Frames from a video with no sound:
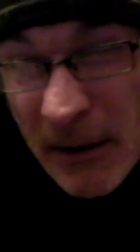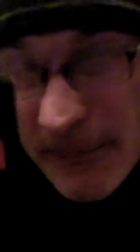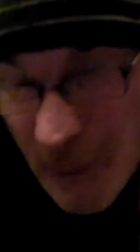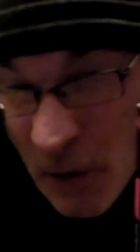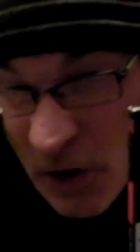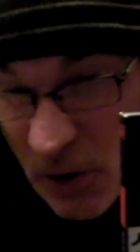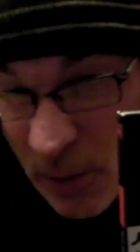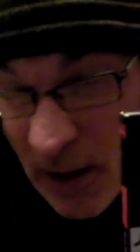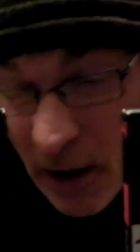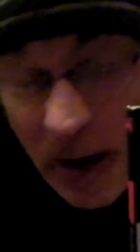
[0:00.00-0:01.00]
the first two
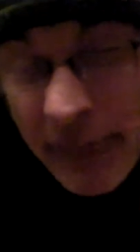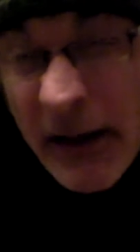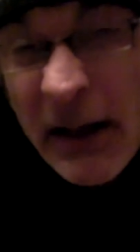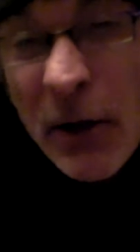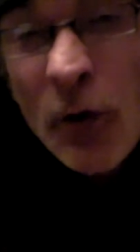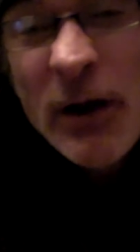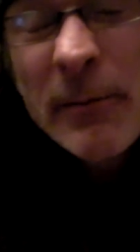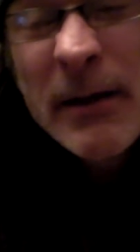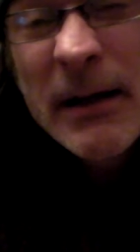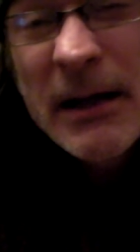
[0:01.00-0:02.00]
out I think they only
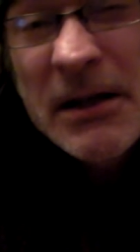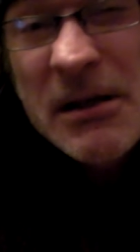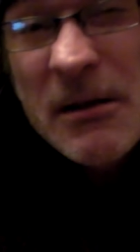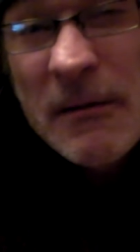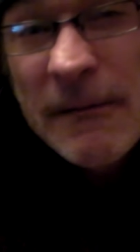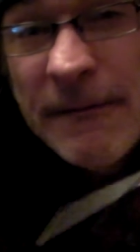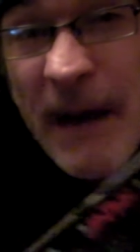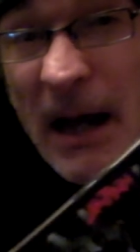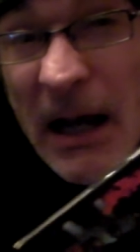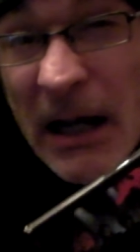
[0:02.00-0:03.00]
made
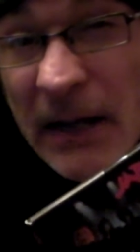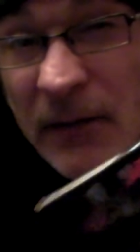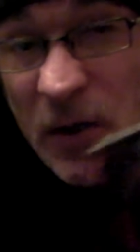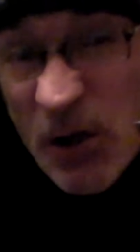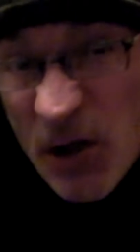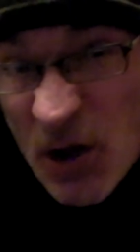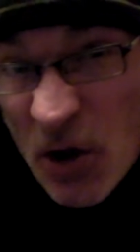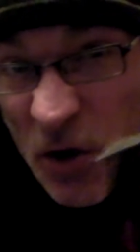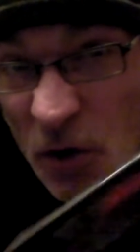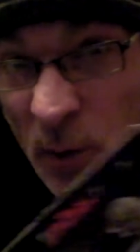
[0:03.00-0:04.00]
five
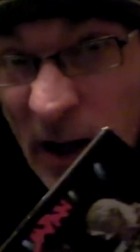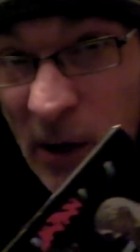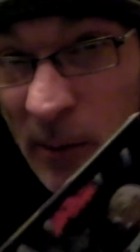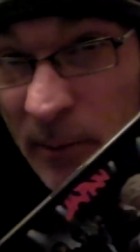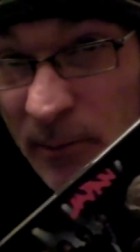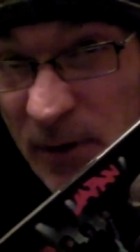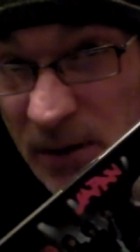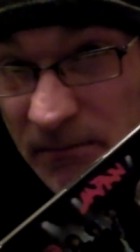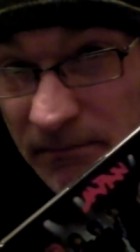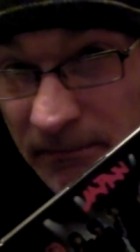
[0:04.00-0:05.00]
studio albums
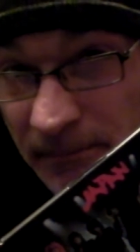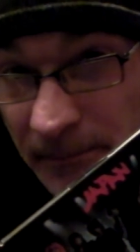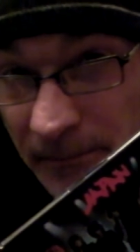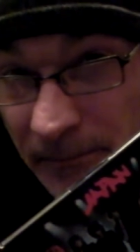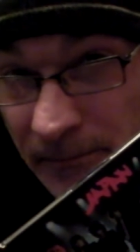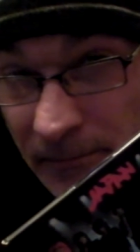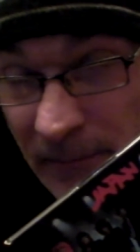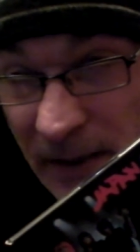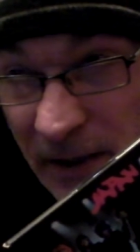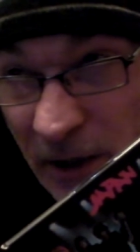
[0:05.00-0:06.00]

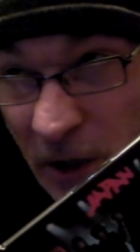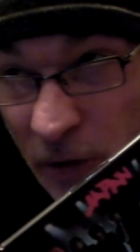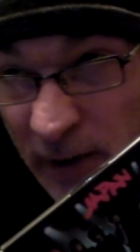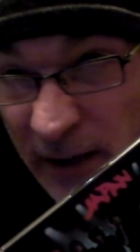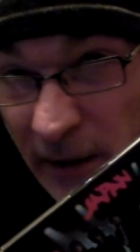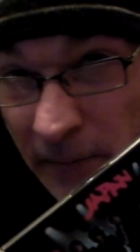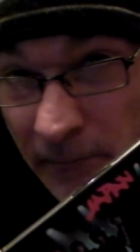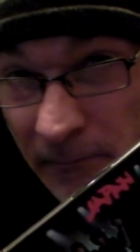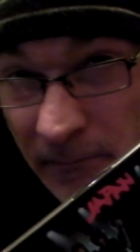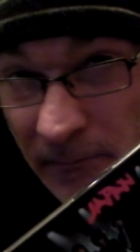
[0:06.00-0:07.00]
in the career
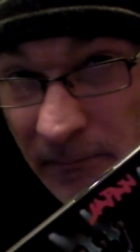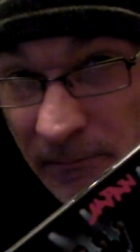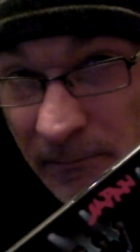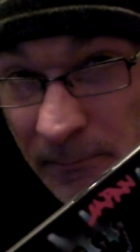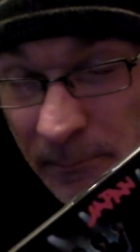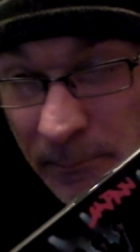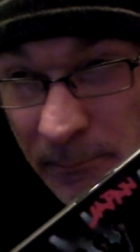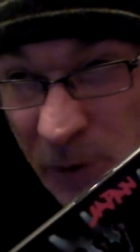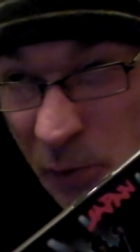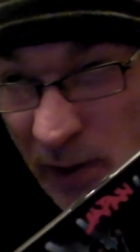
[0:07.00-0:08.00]

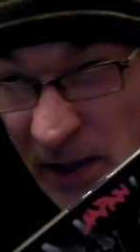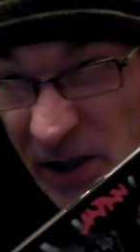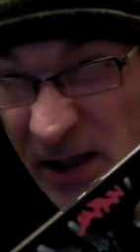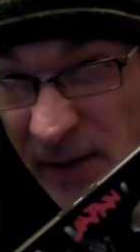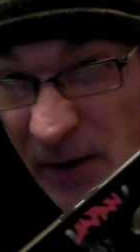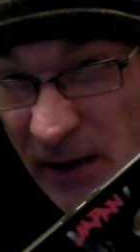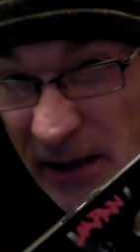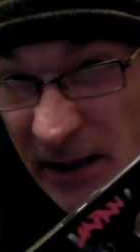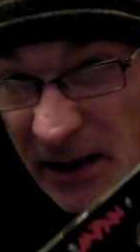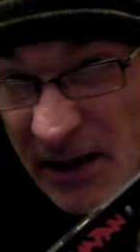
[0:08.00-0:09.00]
between
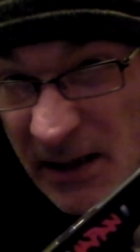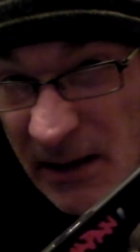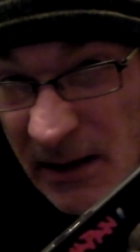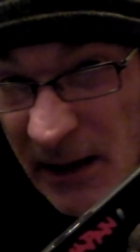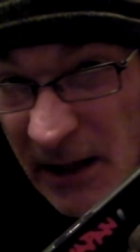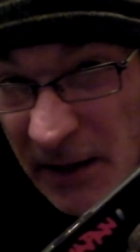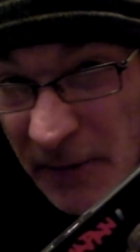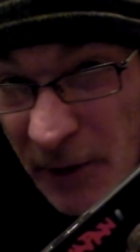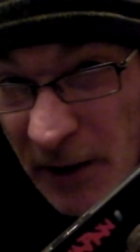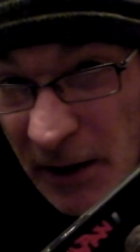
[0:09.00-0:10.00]
78
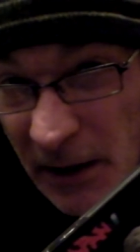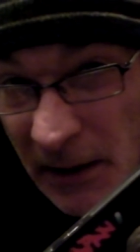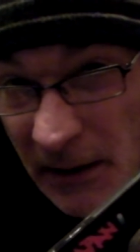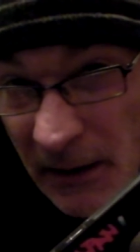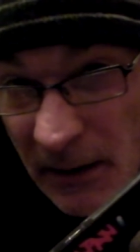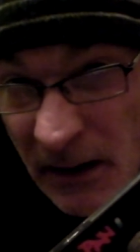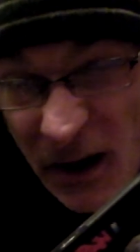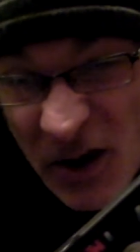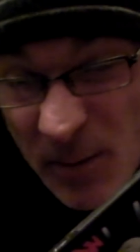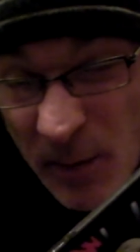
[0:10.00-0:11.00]
83
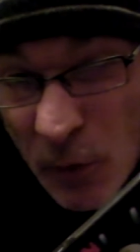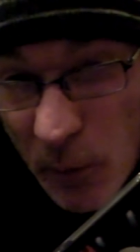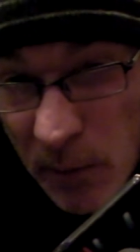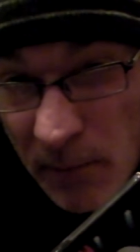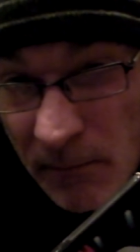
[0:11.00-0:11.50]
then I split up